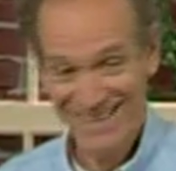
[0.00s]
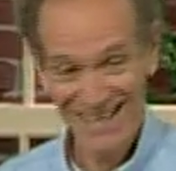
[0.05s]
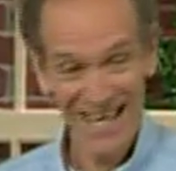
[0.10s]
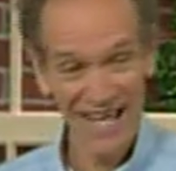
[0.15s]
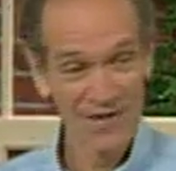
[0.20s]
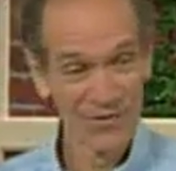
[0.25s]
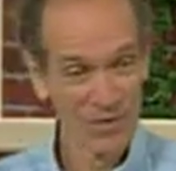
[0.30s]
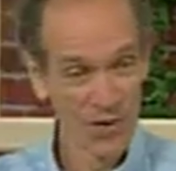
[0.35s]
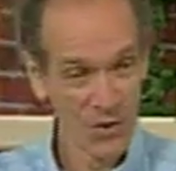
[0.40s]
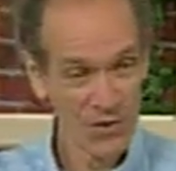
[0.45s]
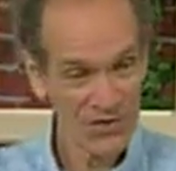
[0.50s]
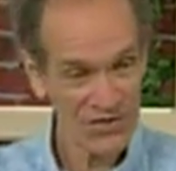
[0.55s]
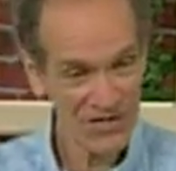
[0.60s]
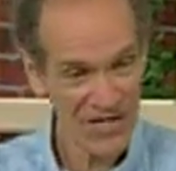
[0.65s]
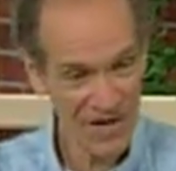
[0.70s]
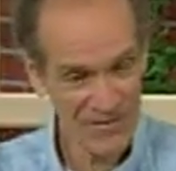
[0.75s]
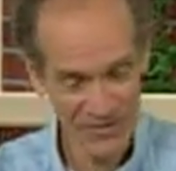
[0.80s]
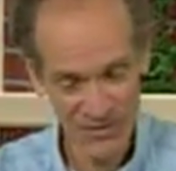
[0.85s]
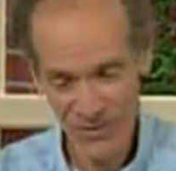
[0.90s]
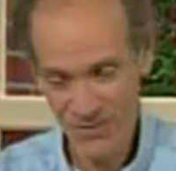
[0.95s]
and rowed
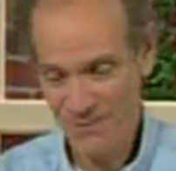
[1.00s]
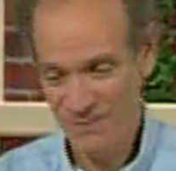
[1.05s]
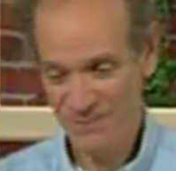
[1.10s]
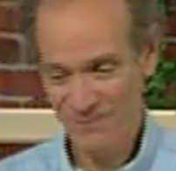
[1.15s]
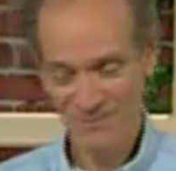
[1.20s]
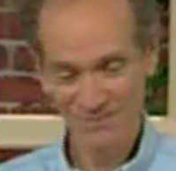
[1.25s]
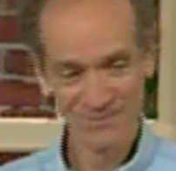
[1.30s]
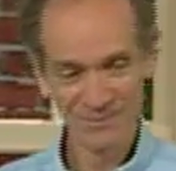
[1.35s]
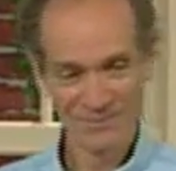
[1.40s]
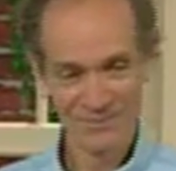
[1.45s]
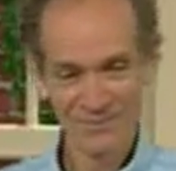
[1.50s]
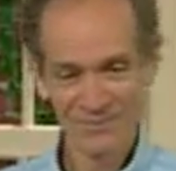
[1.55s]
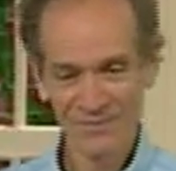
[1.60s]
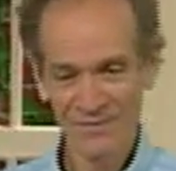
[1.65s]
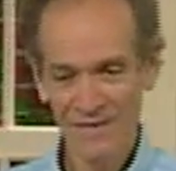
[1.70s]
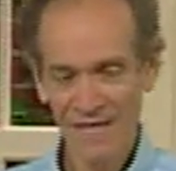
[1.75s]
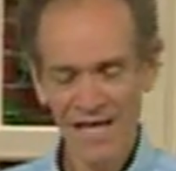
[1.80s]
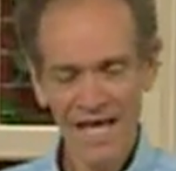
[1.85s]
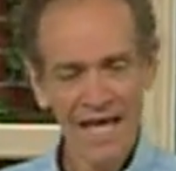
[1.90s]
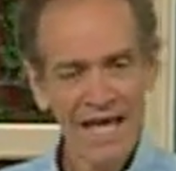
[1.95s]
Seferu.
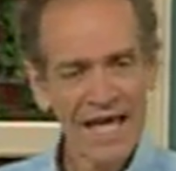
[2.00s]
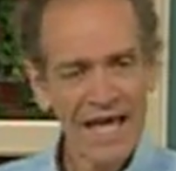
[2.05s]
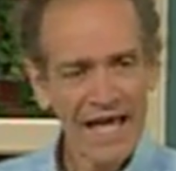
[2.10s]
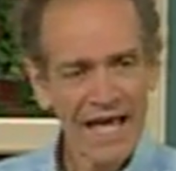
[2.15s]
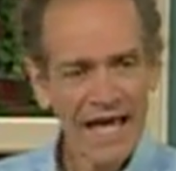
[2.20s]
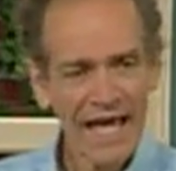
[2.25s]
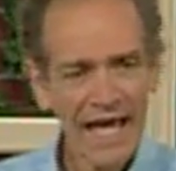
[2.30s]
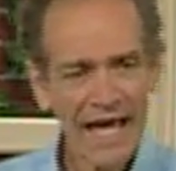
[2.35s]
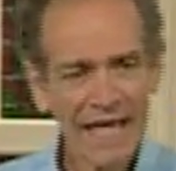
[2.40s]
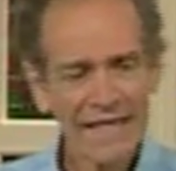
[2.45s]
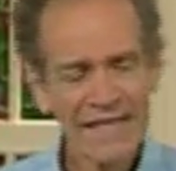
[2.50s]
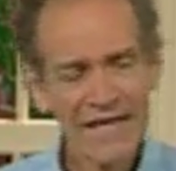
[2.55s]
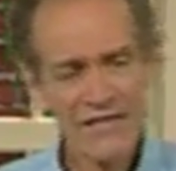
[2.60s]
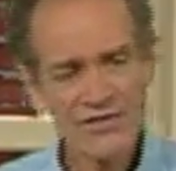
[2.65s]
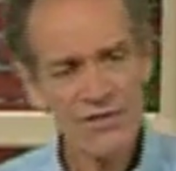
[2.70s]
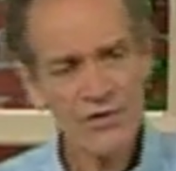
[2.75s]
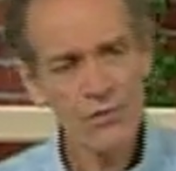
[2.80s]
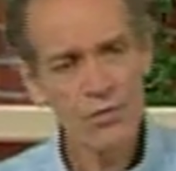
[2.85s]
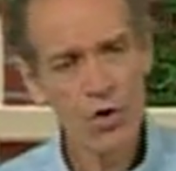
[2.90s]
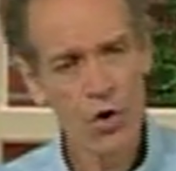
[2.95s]
And as
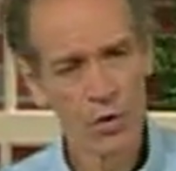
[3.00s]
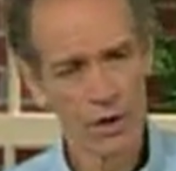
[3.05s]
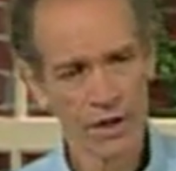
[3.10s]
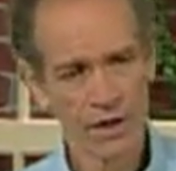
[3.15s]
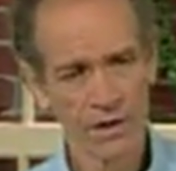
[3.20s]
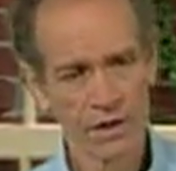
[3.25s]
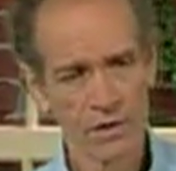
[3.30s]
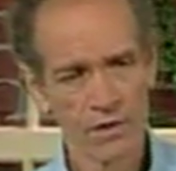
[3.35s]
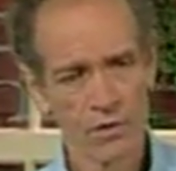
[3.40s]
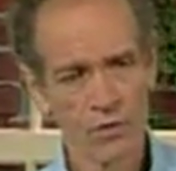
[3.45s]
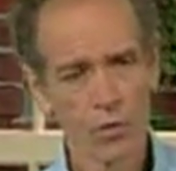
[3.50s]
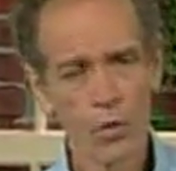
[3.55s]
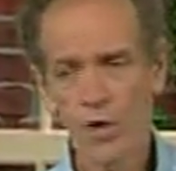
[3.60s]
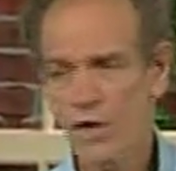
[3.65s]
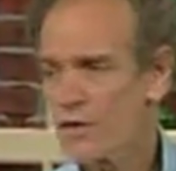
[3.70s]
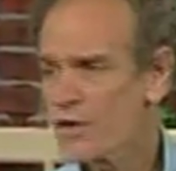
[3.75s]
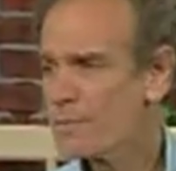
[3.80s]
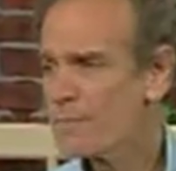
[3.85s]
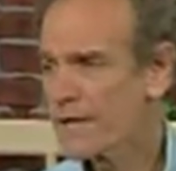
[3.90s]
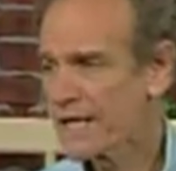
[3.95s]
they're rowing, one
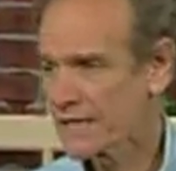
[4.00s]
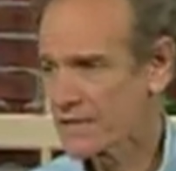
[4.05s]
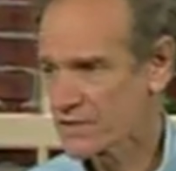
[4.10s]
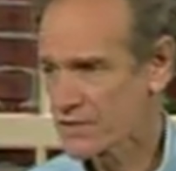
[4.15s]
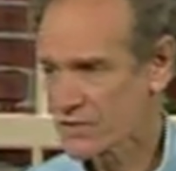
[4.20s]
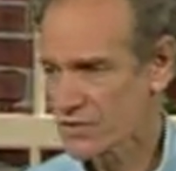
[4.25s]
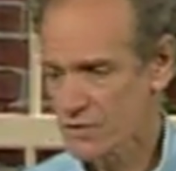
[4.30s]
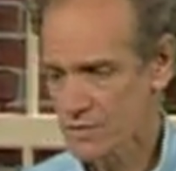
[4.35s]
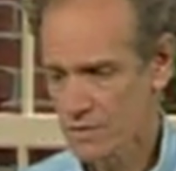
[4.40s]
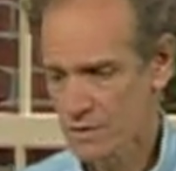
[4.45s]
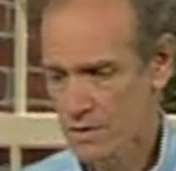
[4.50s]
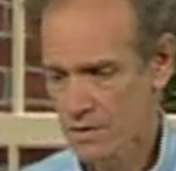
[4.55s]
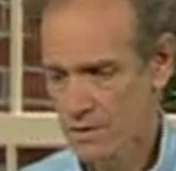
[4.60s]
of the maidens